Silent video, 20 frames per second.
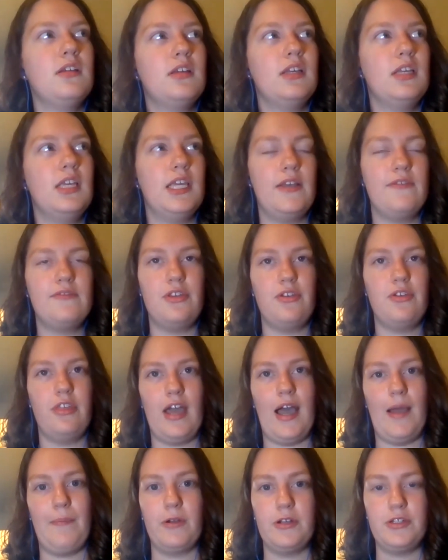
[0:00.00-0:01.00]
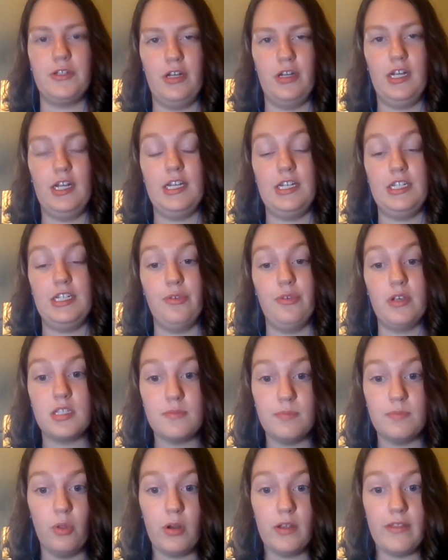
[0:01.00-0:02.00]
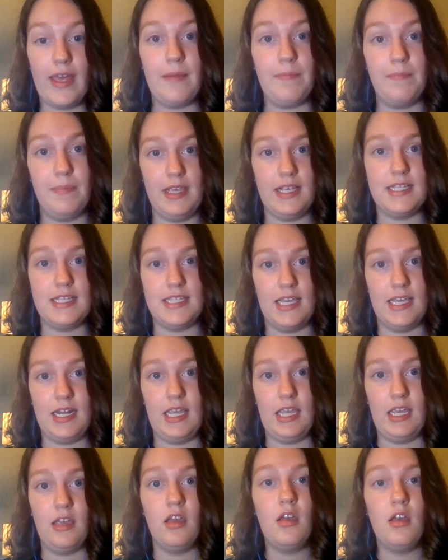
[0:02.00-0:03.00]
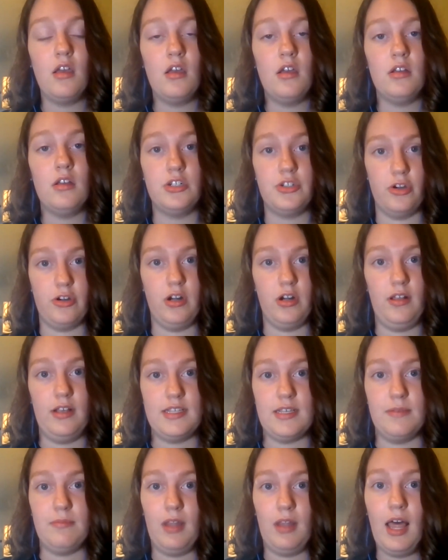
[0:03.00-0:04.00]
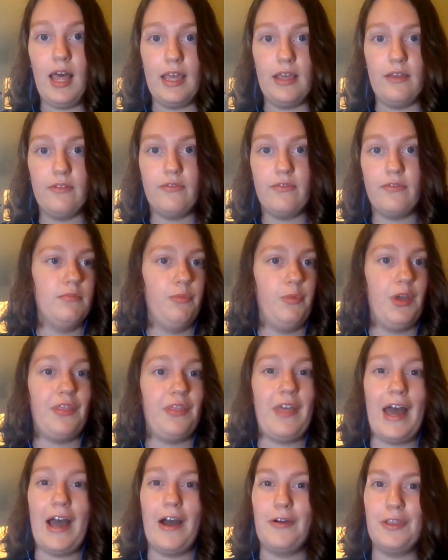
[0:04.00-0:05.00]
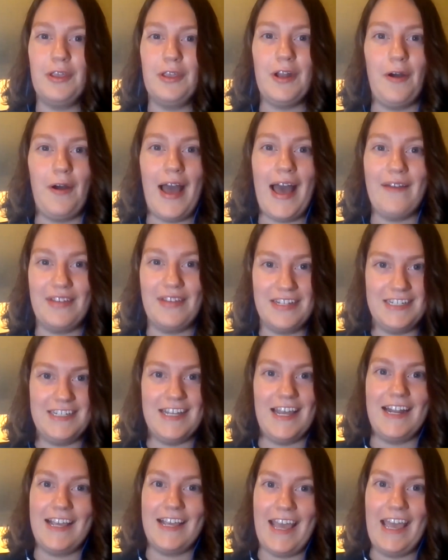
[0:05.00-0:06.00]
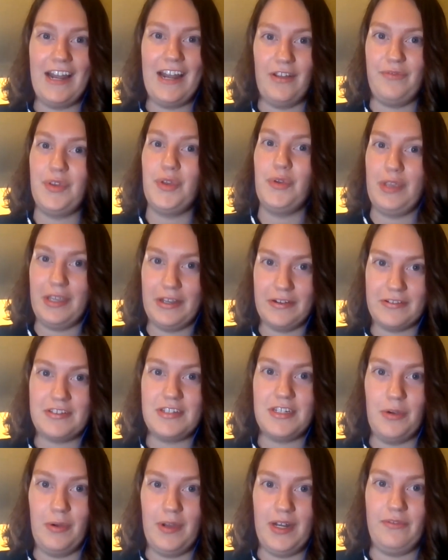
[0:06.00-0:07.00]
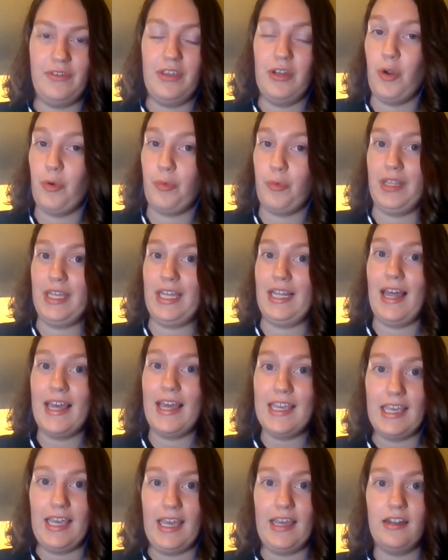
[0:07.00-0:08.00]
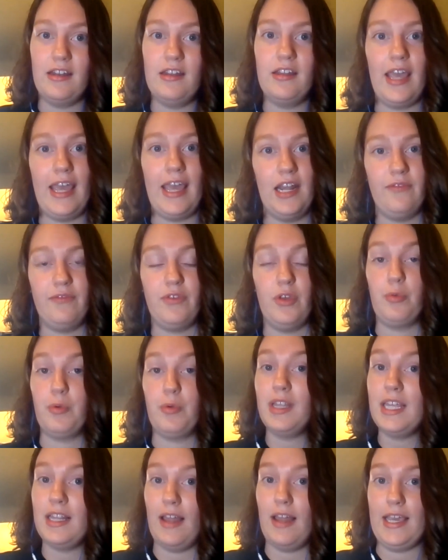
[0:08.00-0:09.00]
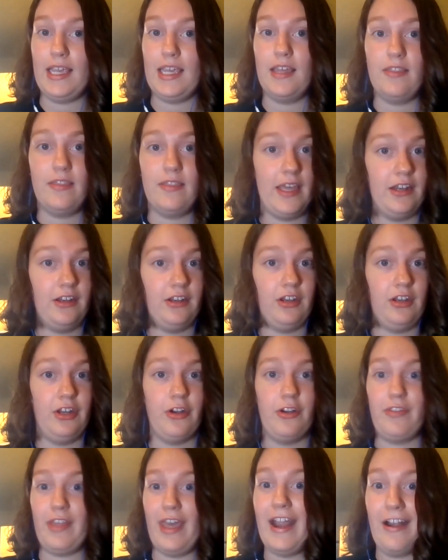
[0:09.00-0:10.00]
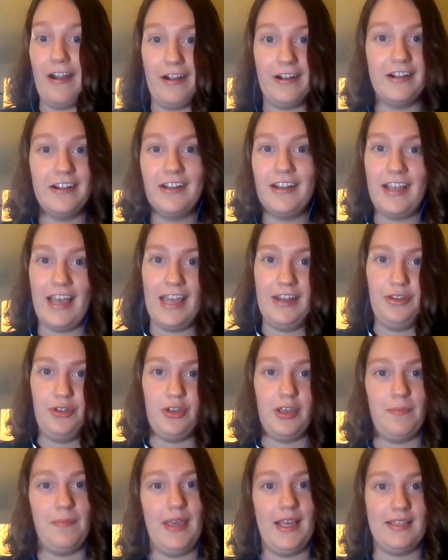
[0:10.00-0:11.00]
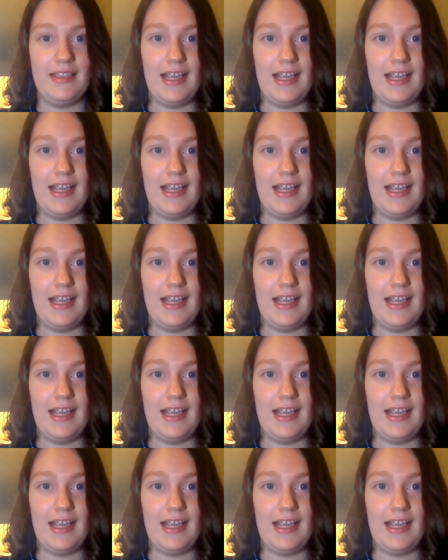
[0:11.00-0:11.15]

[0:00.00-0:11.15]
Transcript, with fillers: gives you the opportunity to explore that big city journalism life without, you know, having to dedicate a few years to it if you don't really like it. And if you really like it, then you're there and you can make the